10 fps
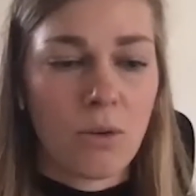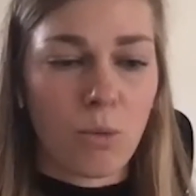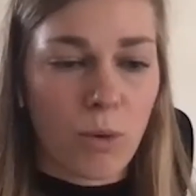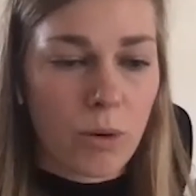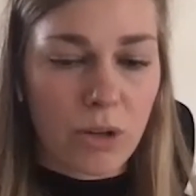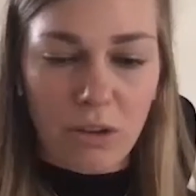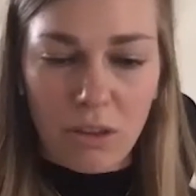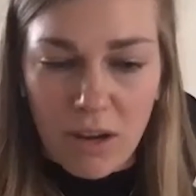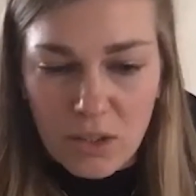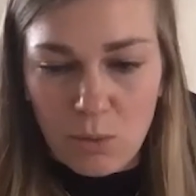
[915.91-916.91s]
What were your
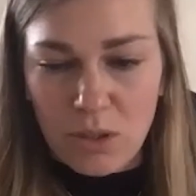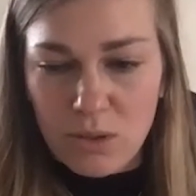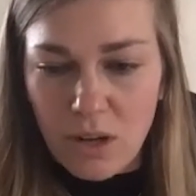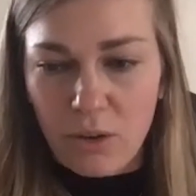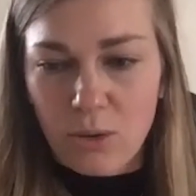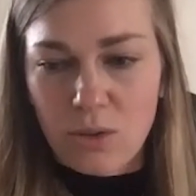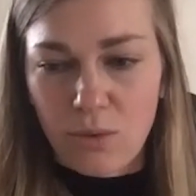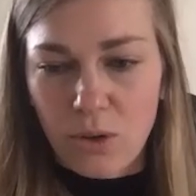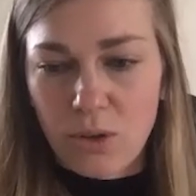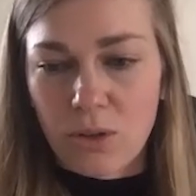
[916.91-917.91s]
thoughts when you saw those
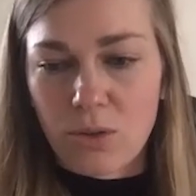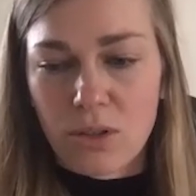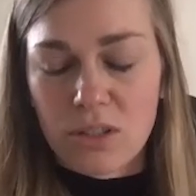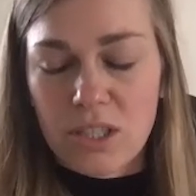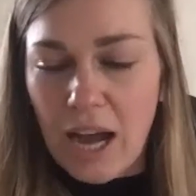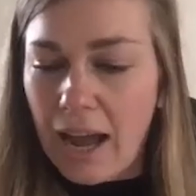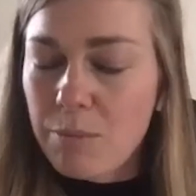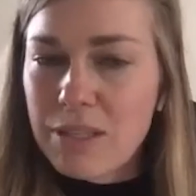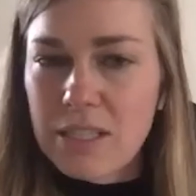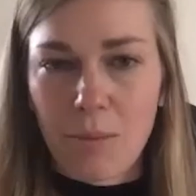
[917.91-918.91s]
photos?
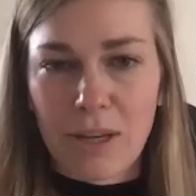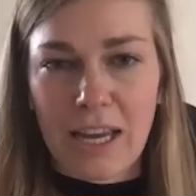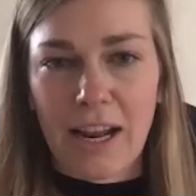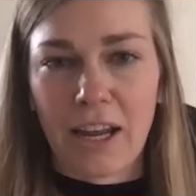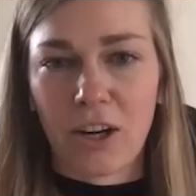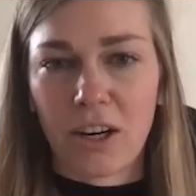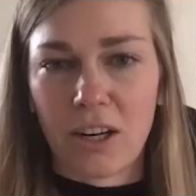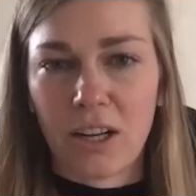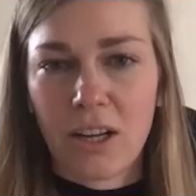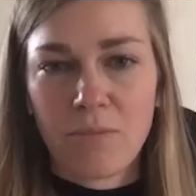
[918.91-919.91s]
Time and time again, I
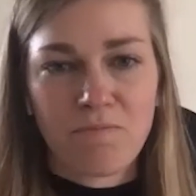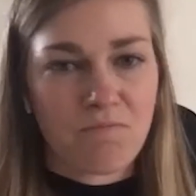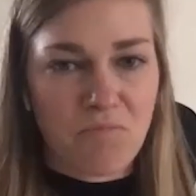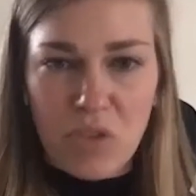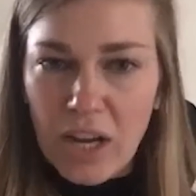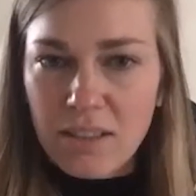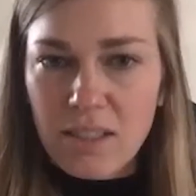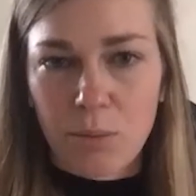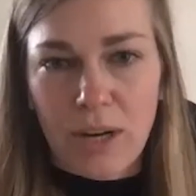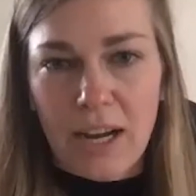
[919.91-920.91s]
heard, not
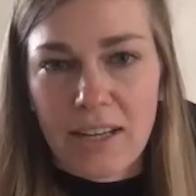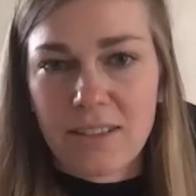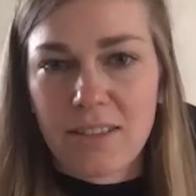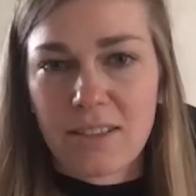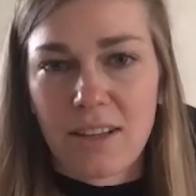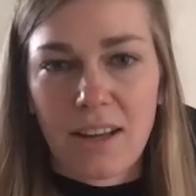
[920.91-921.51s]
surprised.